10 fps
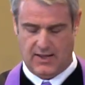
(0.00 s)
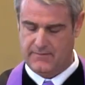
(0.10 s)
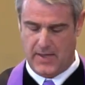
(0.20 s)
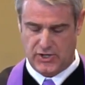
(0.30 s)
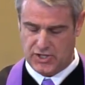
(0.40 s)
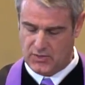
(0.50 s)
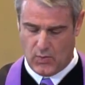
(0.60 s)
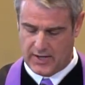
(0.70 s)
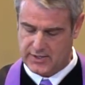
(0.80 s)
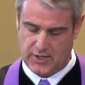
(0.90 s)
of mission
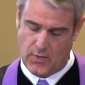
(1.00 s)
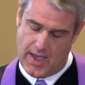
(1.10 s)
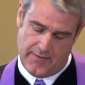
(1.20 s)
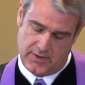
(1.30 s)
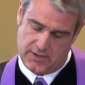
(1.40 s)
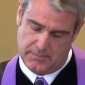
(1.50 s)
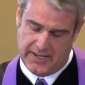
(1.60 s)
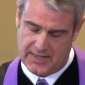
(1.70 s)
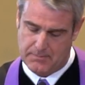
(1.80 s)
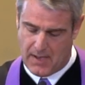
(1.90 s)
whatsoever to
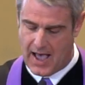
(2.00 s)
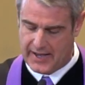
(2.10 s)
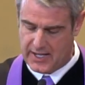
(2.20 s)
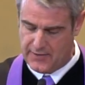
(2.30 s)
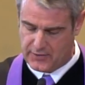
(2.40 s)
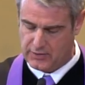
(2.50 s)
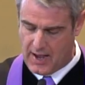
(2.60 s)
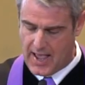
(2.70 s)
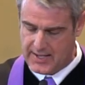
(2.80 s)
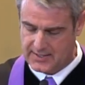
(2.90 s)
be the body of
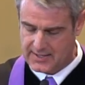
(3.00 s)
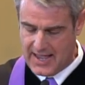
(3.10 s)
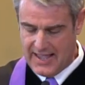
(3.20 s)
Christ